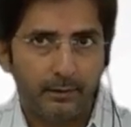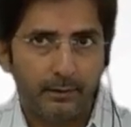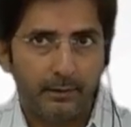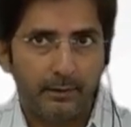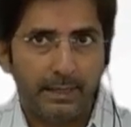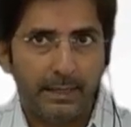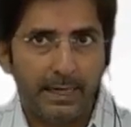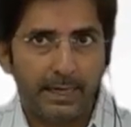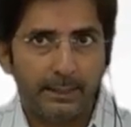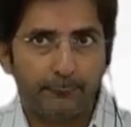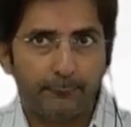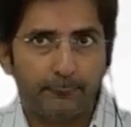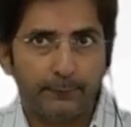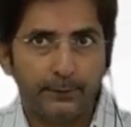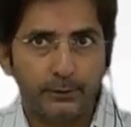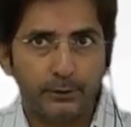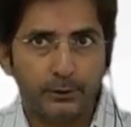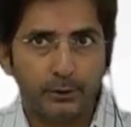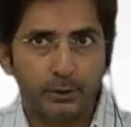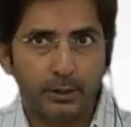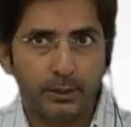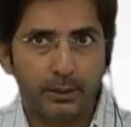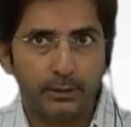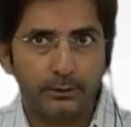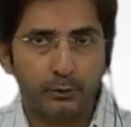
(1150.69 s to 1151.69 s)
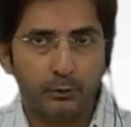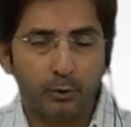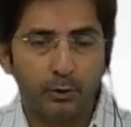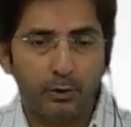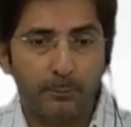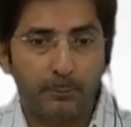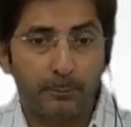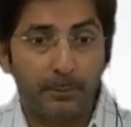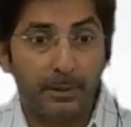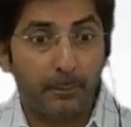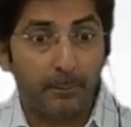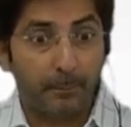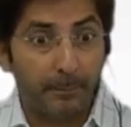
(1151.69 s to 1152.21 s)
Life insurance,
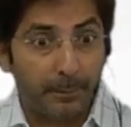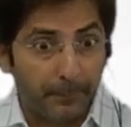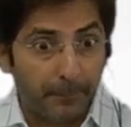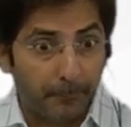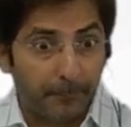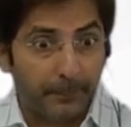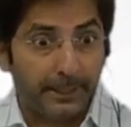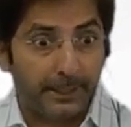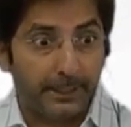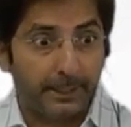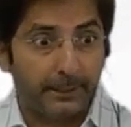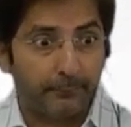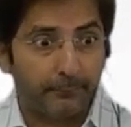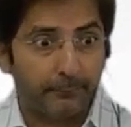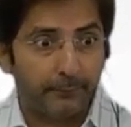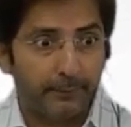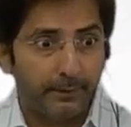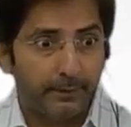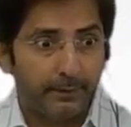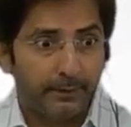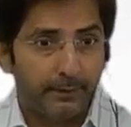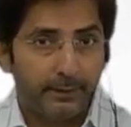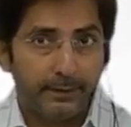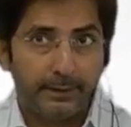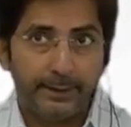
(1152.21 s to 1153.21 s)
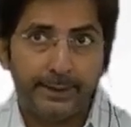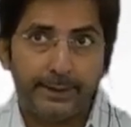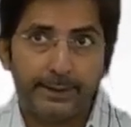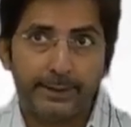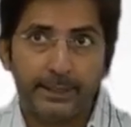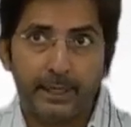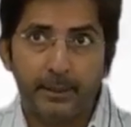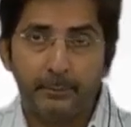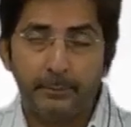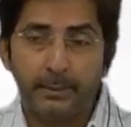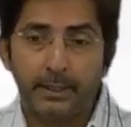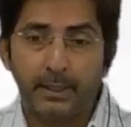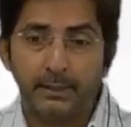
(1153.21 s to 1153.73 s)
ULIP and PPF. It
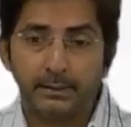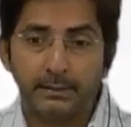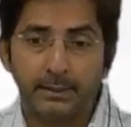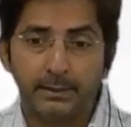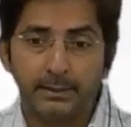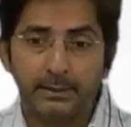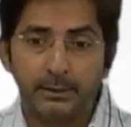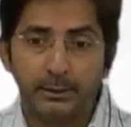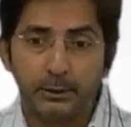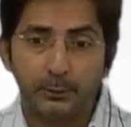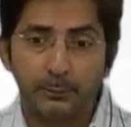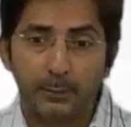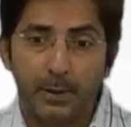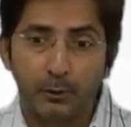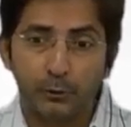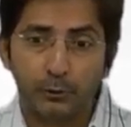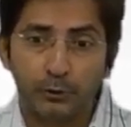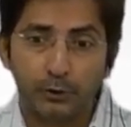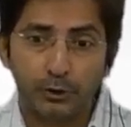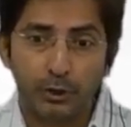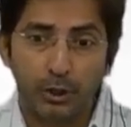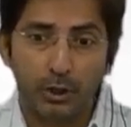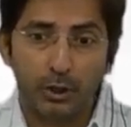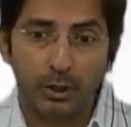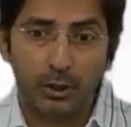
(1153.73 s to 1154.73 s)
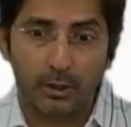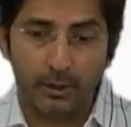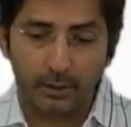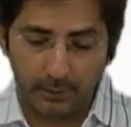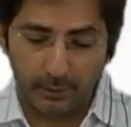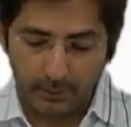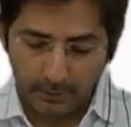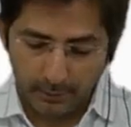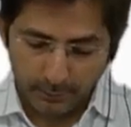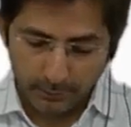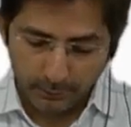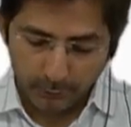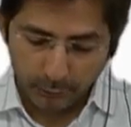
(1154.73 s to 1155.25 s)
can be assessed spouse, children.
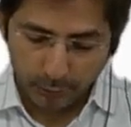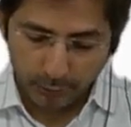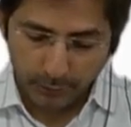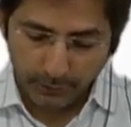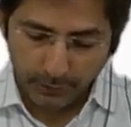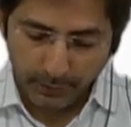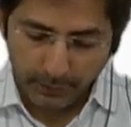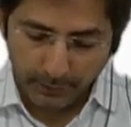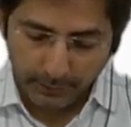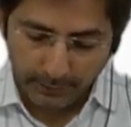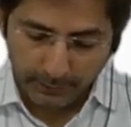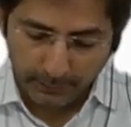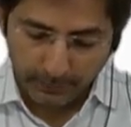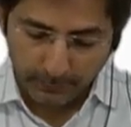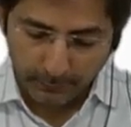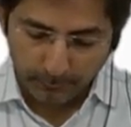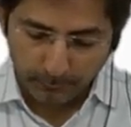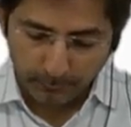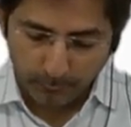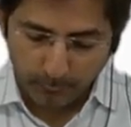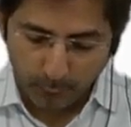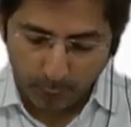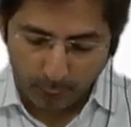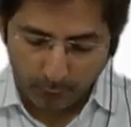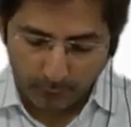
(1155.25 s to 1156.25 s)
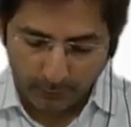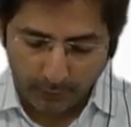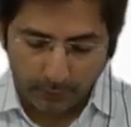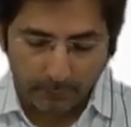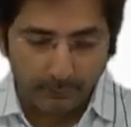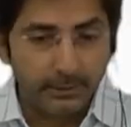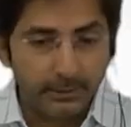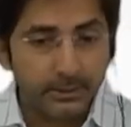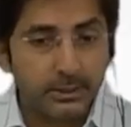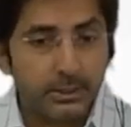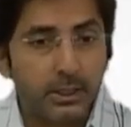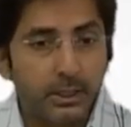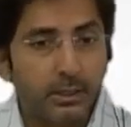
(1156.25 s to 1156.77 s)
So here it is daughter
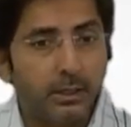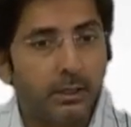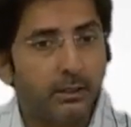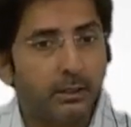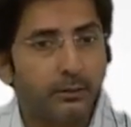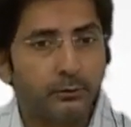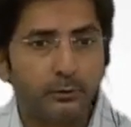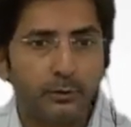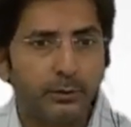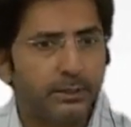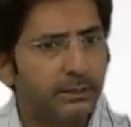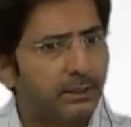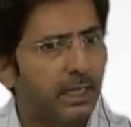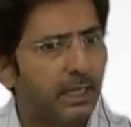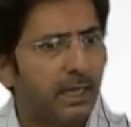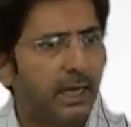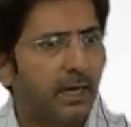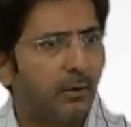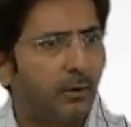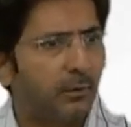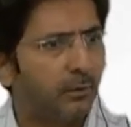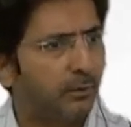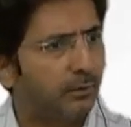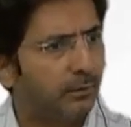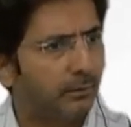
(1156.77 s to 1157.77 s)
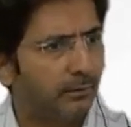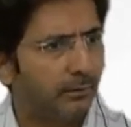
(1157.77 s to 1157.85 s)
means children. So it's allowed.